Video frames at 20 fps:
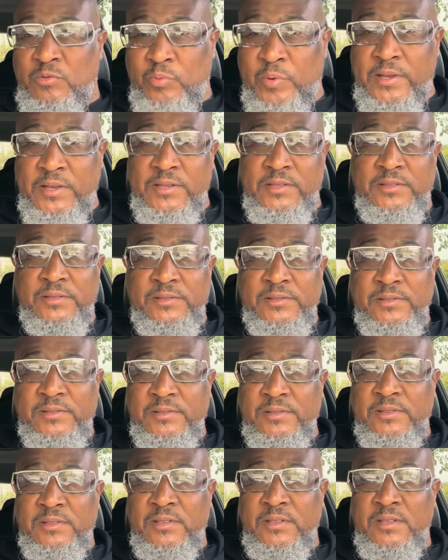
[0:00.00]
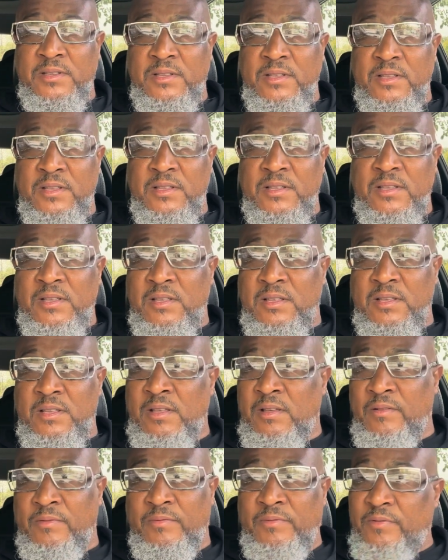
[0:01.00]
weakness.
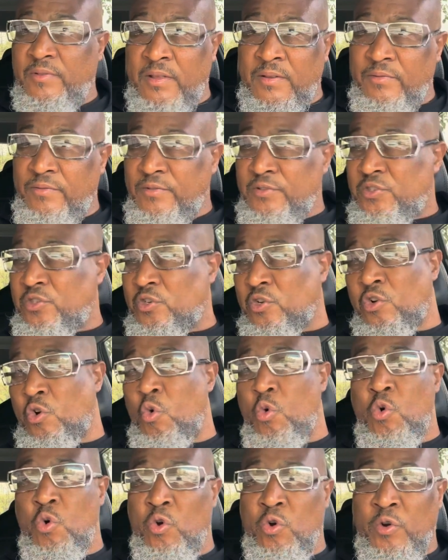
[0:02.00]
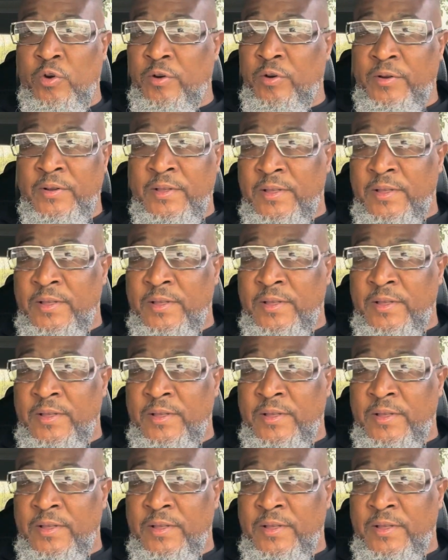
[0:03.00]
If Shakur